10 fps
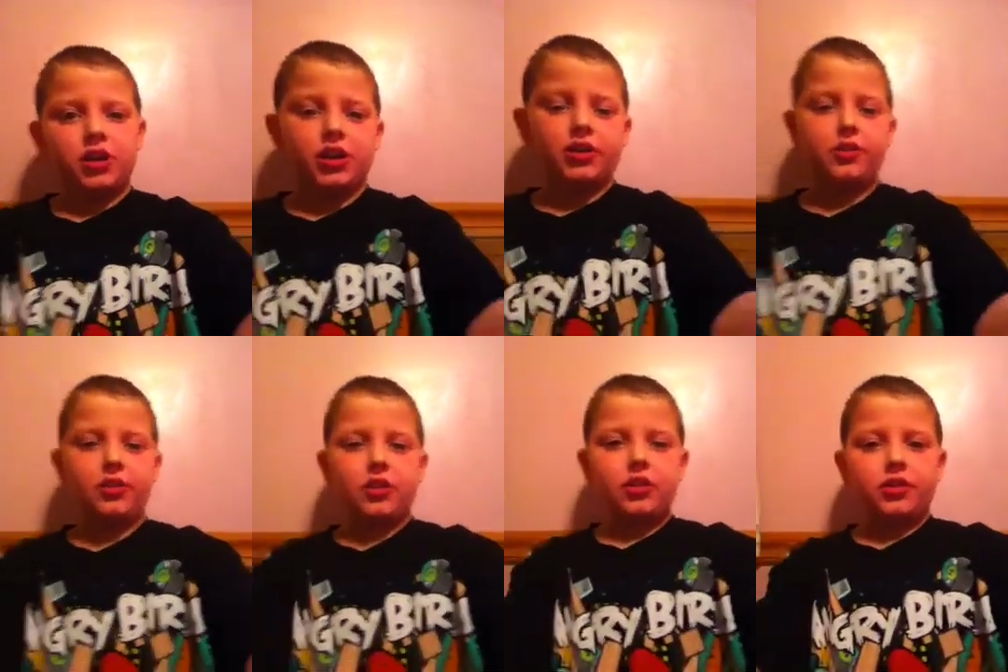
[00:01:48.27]

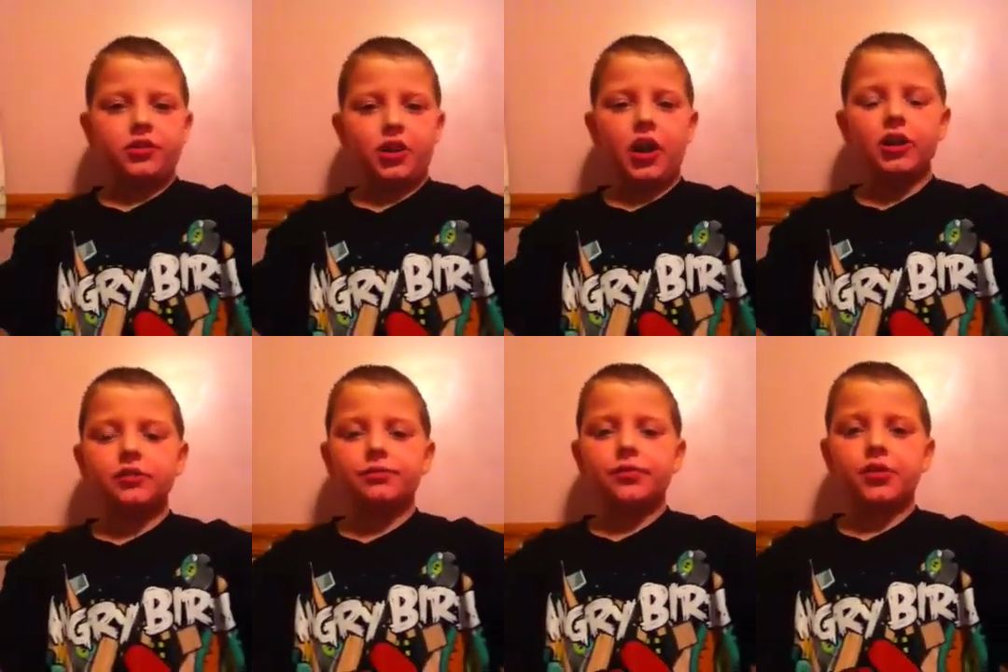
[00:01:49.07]
hijack
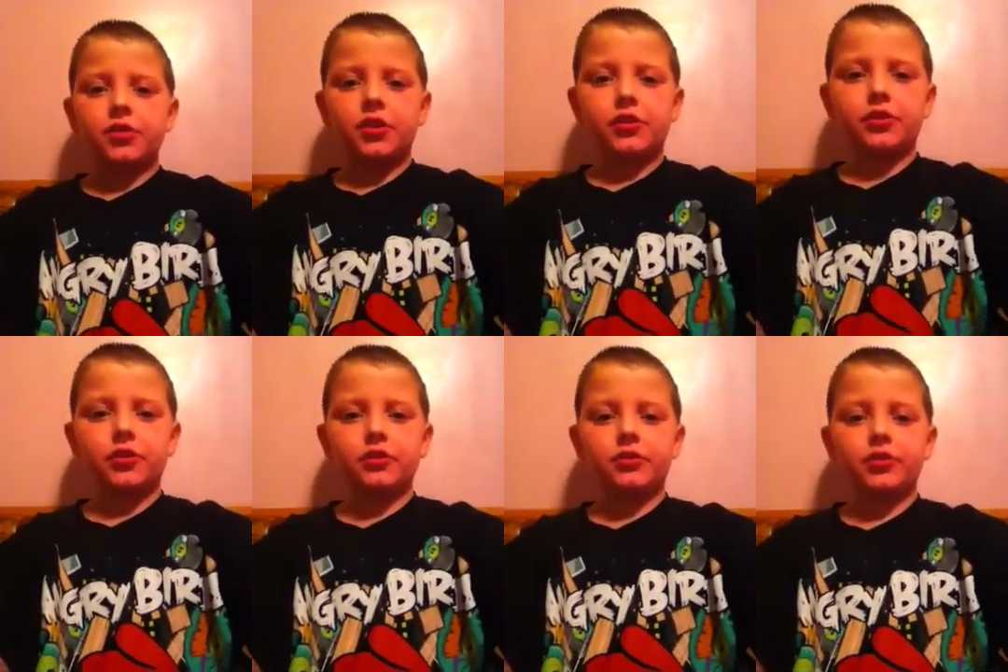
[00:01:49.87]
into
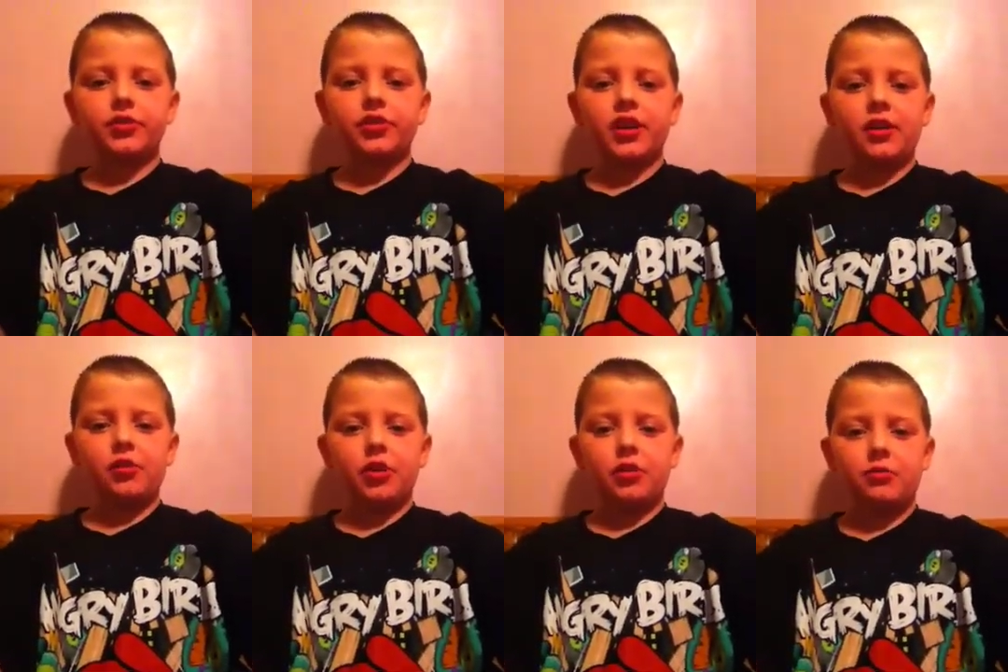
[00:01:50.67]
the North
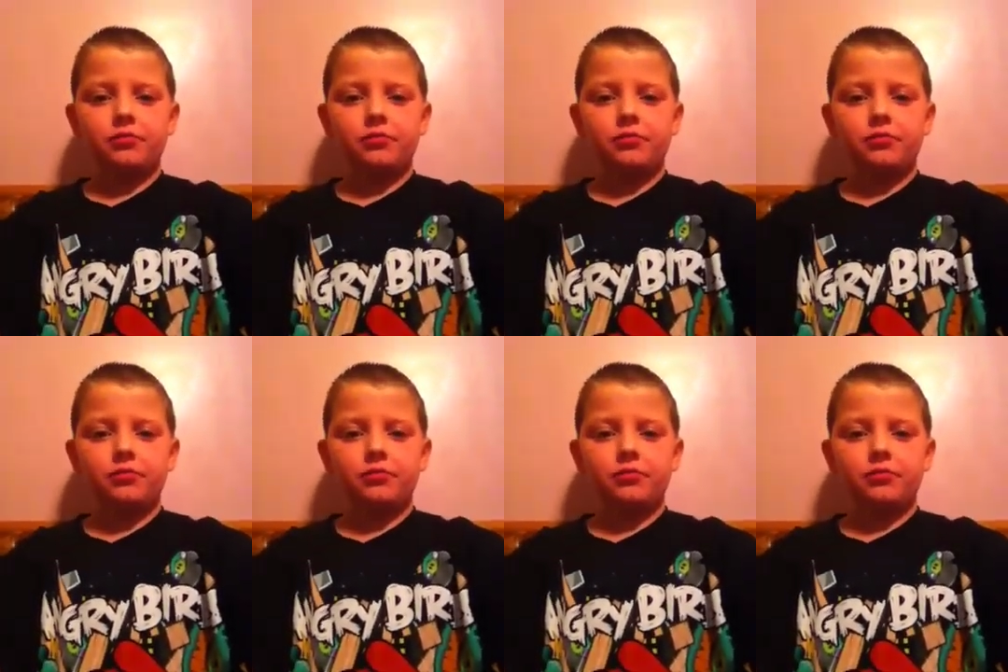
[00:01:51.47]
Tower.